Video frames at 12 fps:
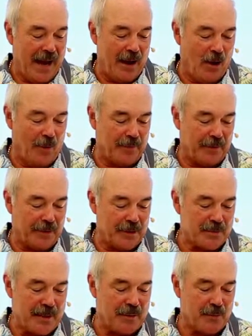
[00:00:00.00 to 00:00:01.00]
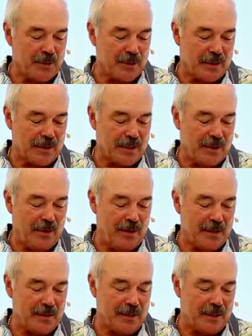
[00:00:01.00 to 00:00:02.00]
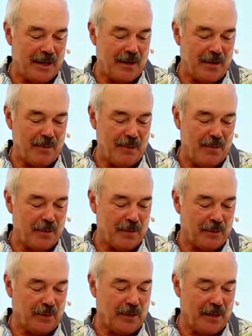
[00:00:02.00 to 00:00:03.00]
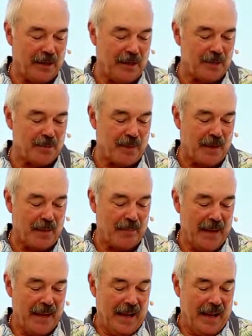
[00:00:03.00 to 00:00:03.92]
I hope that this man was sincere in his desire to be with the Lord in his prayer.